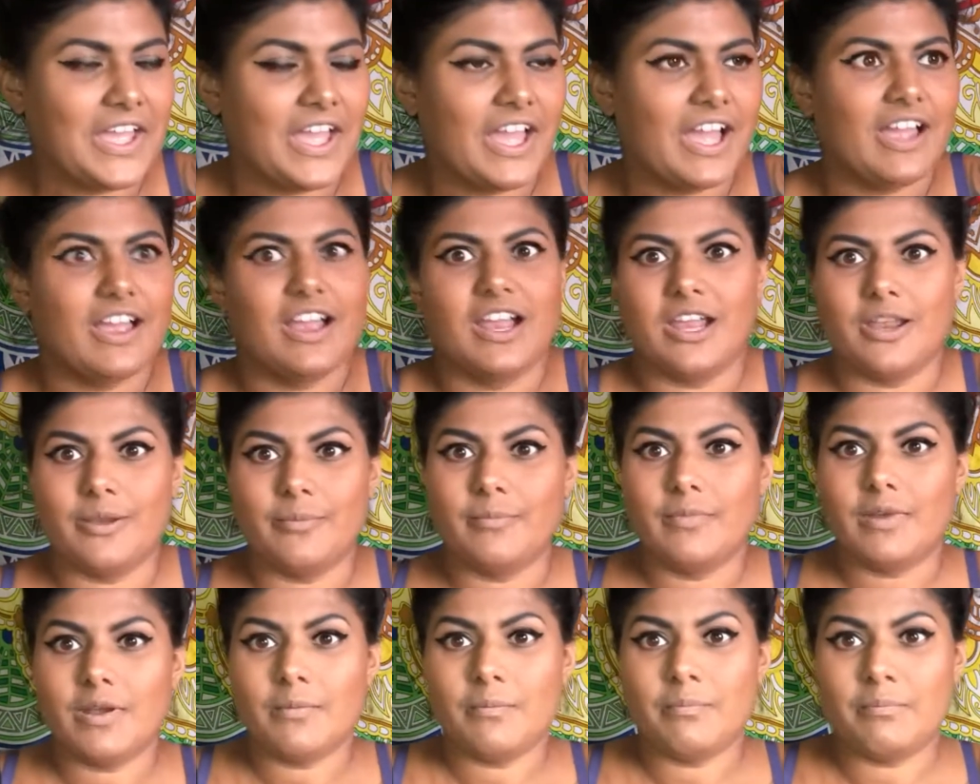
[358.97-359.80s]

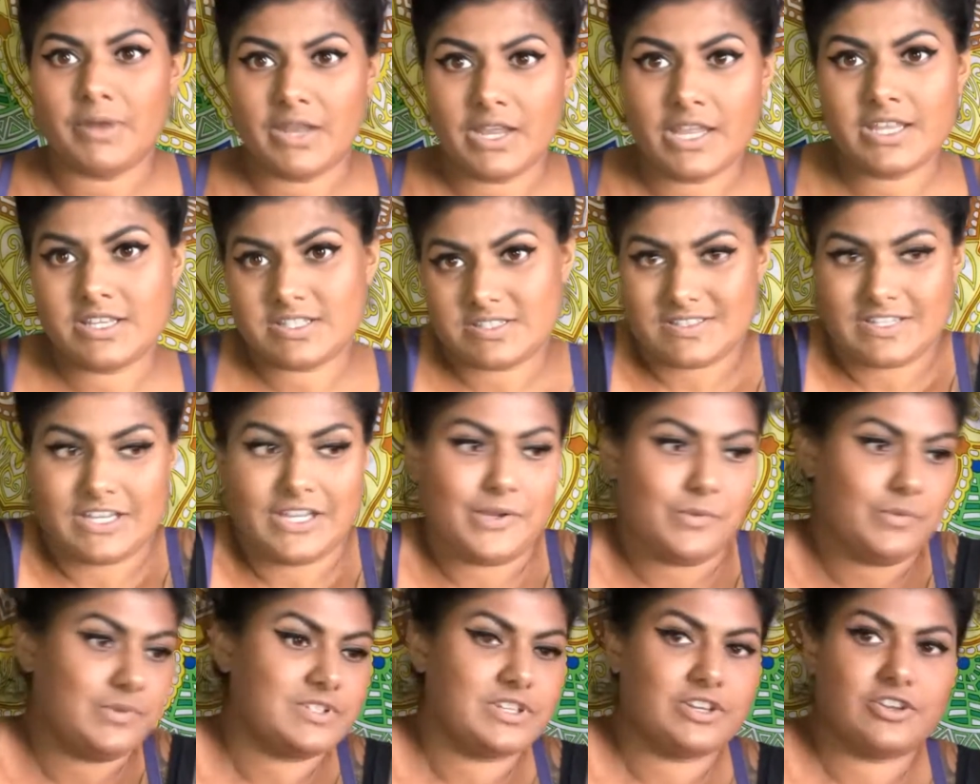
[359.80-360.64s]
But it
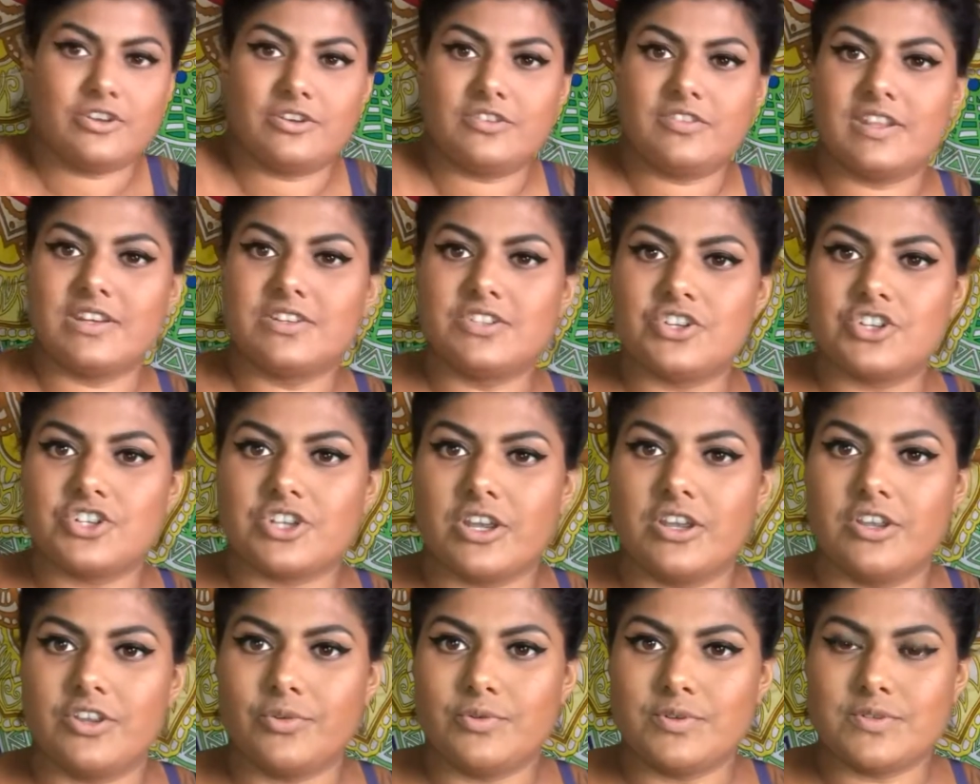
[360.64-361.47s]
was a good thing to show
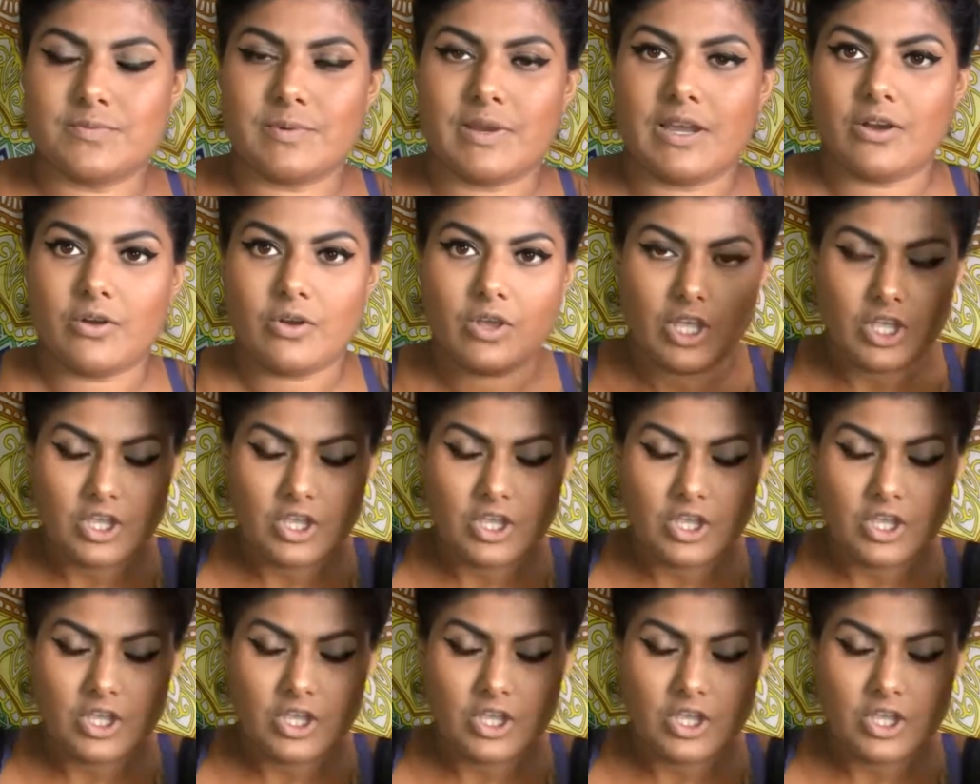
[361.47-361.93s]
you as well.